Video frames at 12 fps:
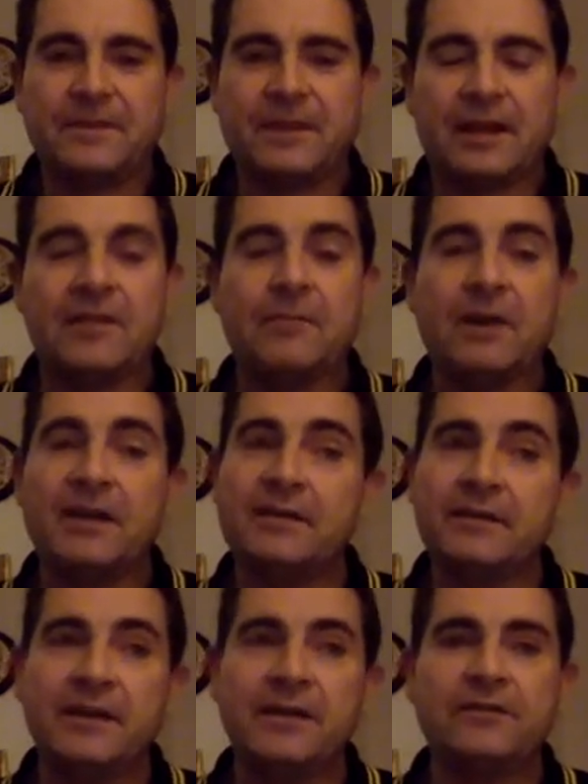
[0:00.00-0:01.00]
And the Mac
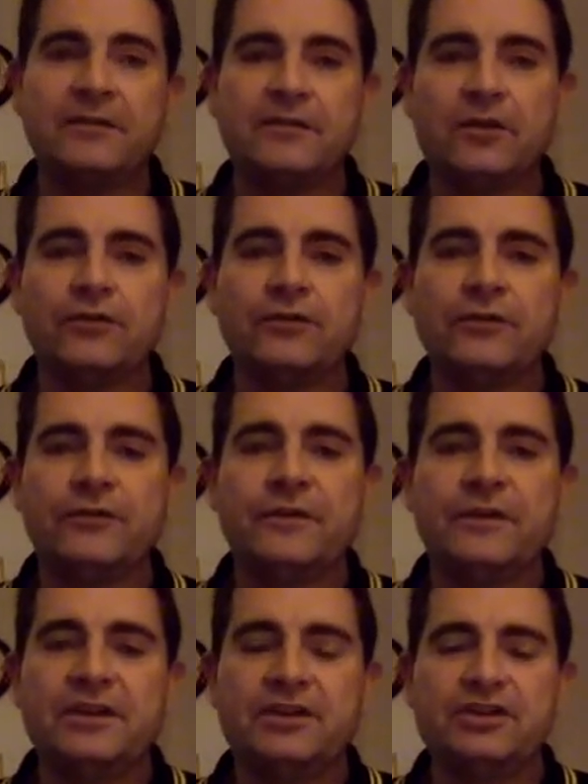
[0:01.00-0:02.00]
of the Isles is also
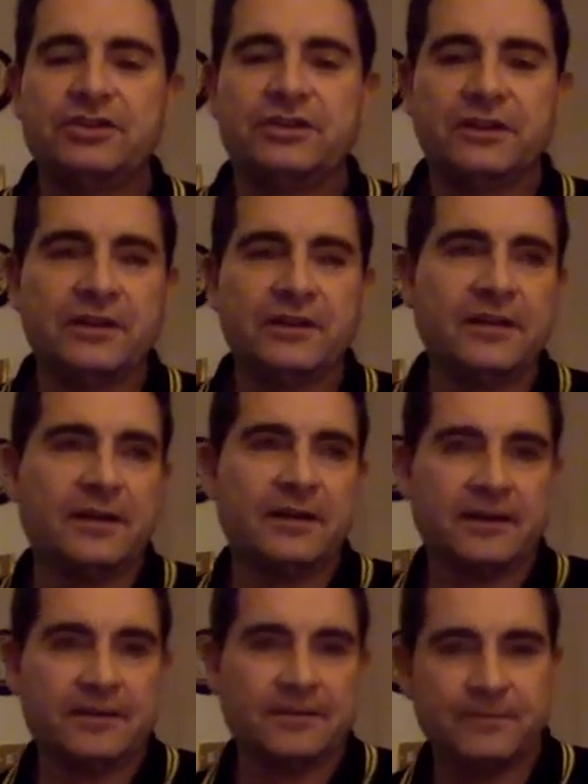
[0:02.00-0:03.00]
finished in
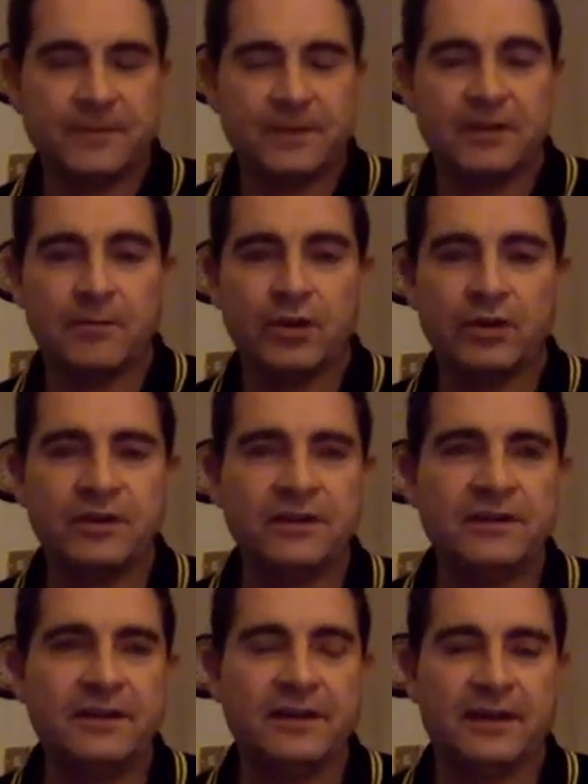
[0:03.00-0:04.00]
a
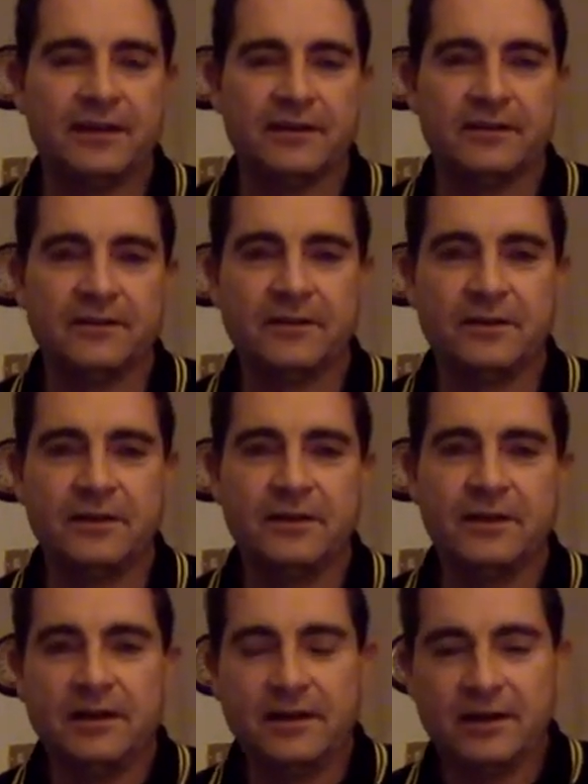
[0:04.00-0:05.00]
Burgundy cask,
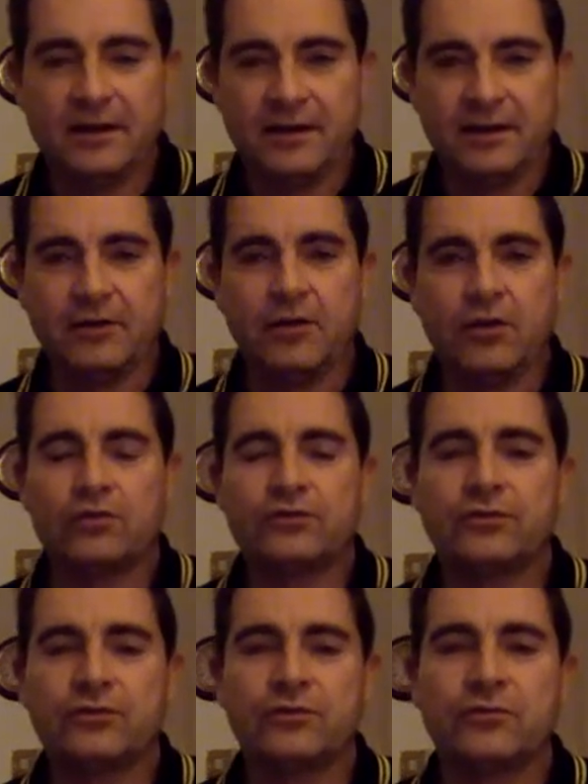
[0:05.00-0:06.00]

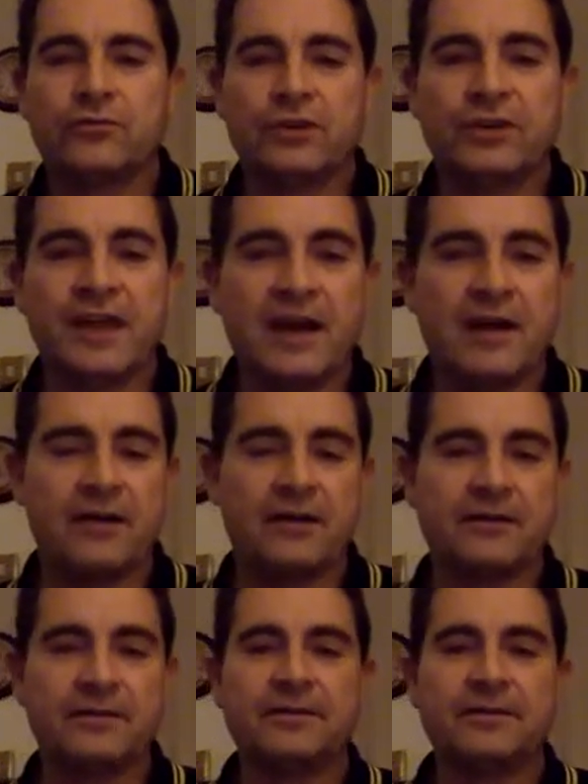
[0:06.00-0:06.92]
Corton Renard.